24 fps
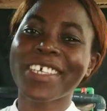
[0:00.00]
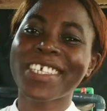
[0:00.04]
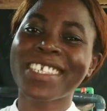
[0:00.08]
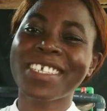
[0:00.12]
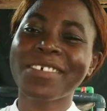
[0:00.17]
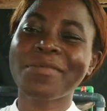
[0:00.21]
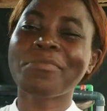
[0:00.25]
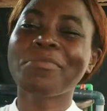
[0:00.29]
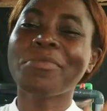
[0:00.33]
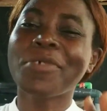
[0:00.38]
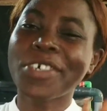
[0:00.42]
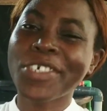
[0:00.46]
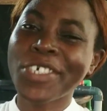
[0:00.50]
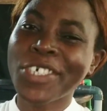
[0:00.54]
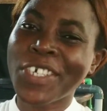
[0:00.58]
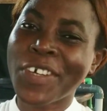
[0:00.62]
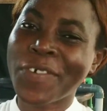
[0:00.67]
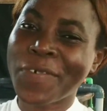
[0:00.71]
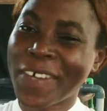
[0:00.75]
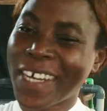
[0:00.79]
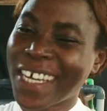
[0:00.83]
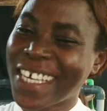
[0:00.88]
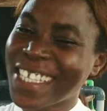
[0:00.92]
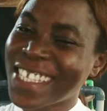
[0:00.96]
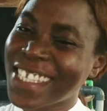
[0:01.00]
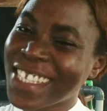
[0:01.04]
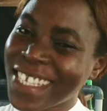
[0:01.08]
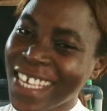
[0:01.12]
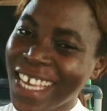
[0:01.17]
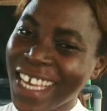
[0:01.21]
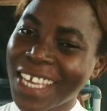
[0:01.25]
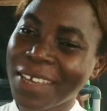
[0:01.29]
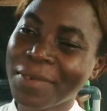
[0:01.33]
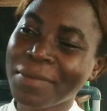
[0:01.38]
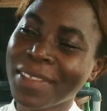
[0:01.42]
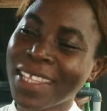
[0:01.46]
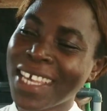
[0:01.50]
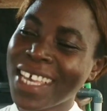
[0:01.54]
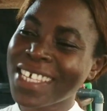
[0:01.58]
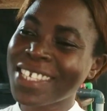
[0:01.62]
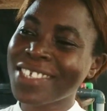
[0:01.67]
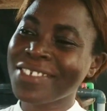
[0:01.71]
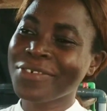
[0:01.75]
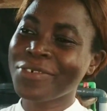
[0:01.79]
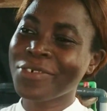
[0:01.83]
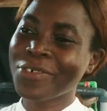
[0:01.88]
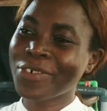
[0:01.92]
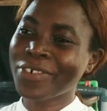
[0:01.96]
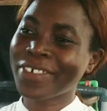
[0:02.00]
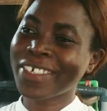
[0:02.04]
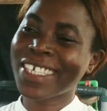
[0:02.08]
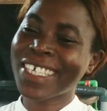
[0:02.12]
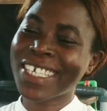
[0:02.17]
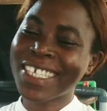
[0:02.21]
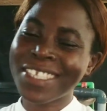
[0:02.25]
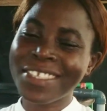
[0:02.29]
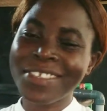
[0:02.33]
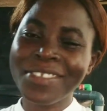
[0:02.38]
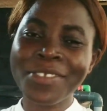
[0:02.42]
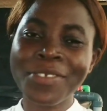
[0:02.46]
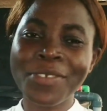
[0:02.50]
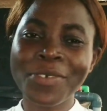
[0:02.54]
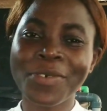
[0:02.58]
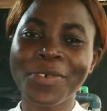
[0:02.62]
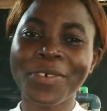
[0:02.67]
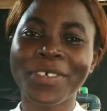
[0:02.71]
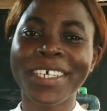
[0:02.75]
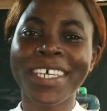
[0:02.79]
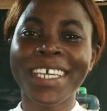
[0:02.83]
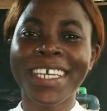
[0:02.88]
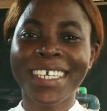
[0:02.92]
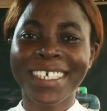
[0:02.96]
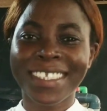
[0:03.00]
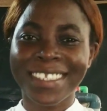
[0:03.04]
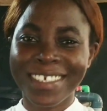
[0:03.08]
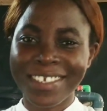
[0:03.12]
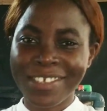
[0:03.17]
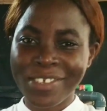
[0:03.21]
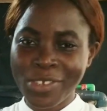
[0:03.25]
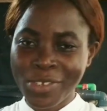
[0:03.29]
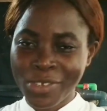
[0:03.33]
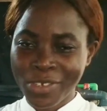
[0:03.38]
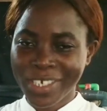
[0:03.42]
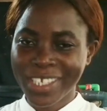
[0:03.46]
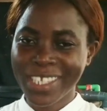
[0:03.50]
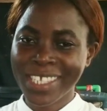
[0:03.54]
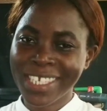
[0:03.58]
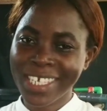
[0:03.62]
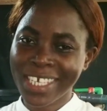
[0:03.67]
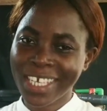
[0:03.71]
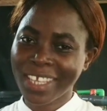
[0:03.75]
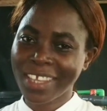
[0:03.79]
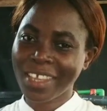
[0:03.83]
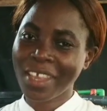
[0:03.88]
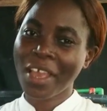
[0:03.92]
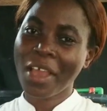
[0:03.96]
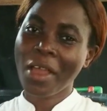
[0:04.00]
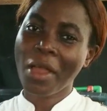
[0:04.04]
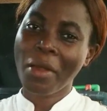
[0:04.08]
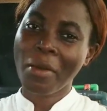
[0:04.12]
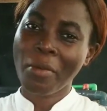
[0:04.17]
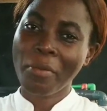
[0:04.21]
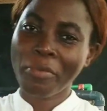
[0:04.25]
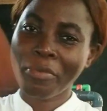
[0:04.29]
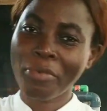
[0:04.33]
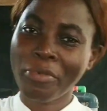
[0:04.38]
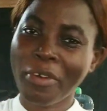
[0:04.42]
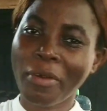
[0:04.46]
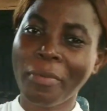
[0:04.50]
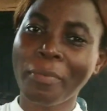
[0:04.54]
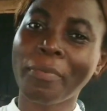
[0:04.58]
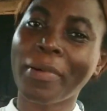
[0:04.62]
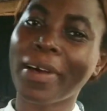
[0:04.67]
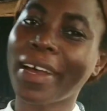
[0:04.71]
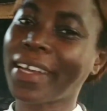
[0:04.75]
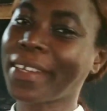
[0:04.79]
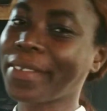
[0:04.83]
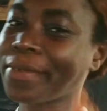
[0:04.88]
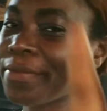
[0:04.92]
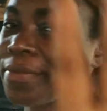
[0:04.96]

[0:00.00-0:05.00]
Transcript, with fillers: wasting much of our time, let's go into the sorting proper.